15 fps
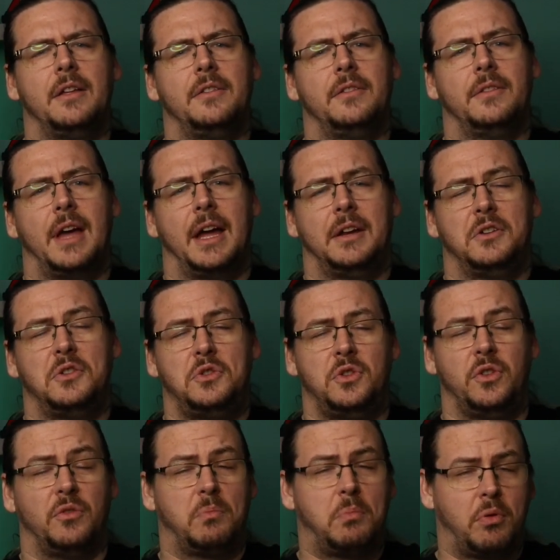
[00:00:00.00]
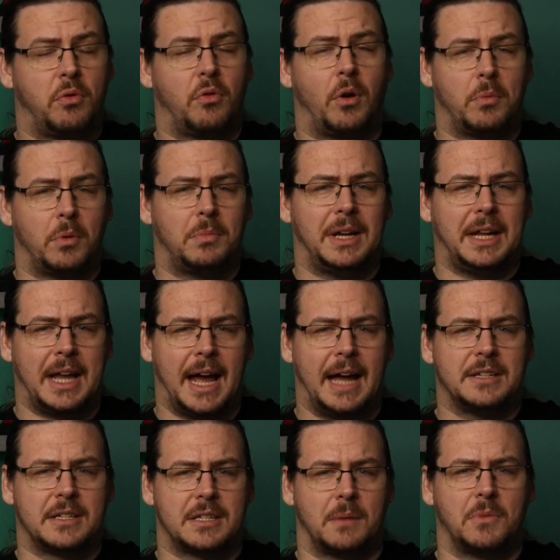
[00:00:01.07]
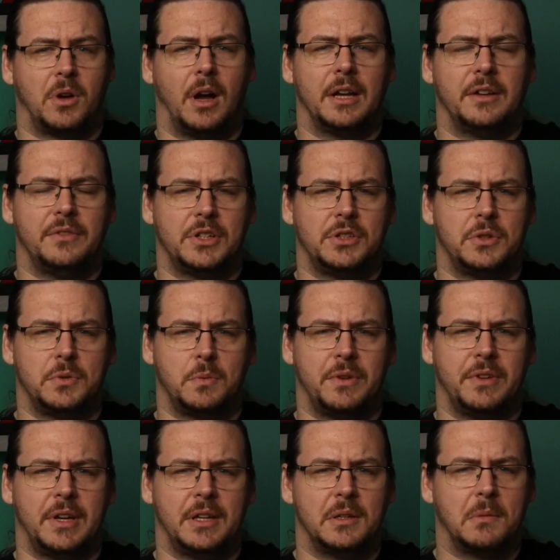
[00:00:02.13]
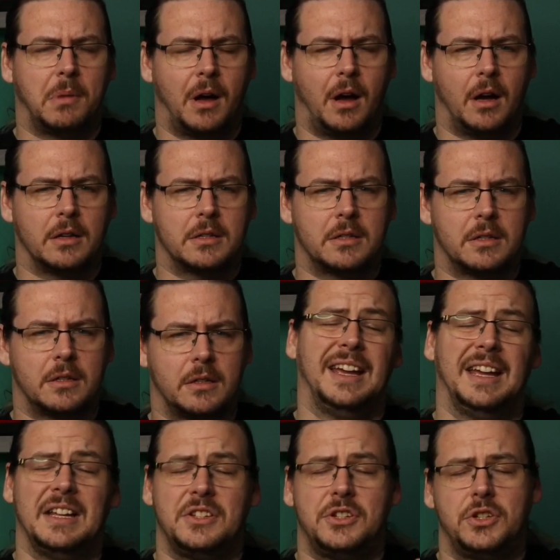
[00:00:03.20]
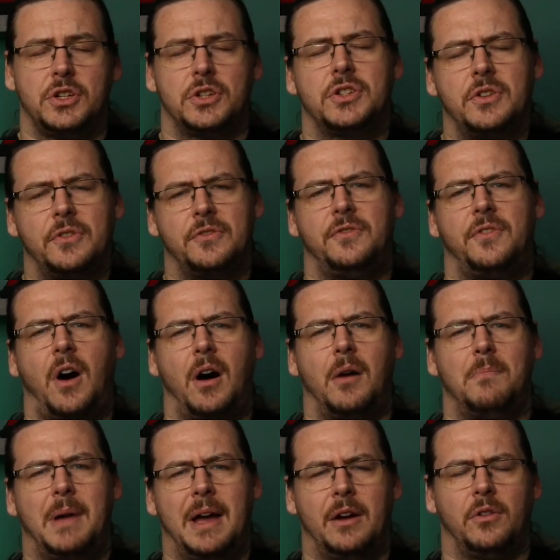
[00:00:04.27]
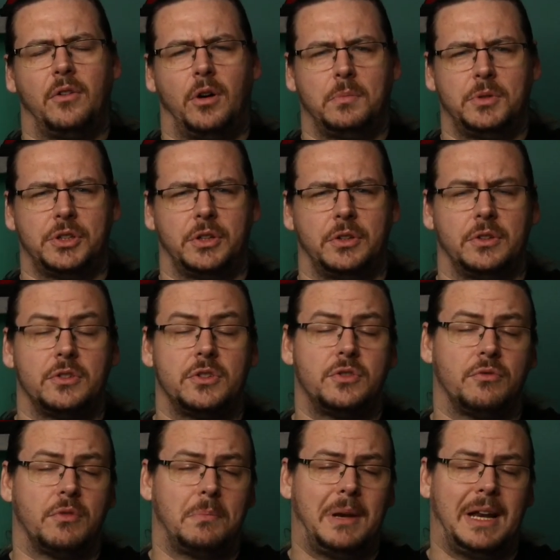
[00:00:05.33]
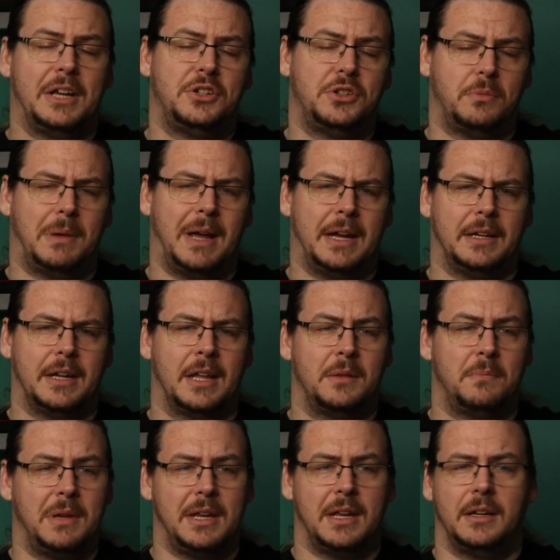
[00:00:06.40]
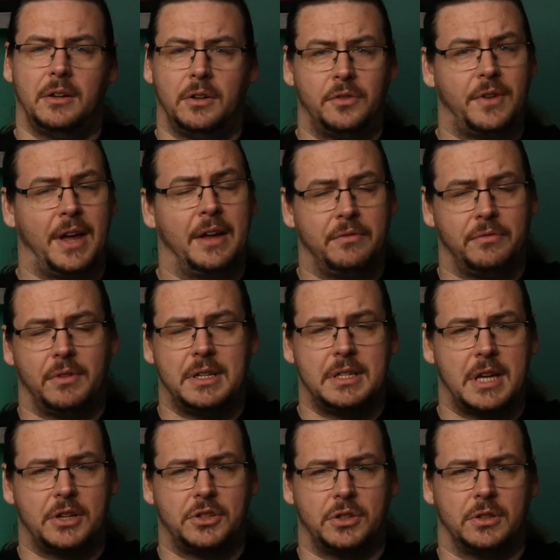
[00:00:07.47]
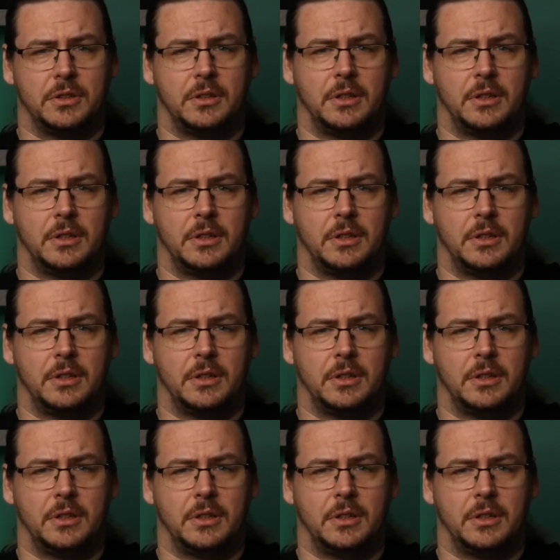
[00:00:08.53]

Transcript: then you've probably had some kind of issues with it in the past. It's just a far better option to replace your paint at the beginning of every session.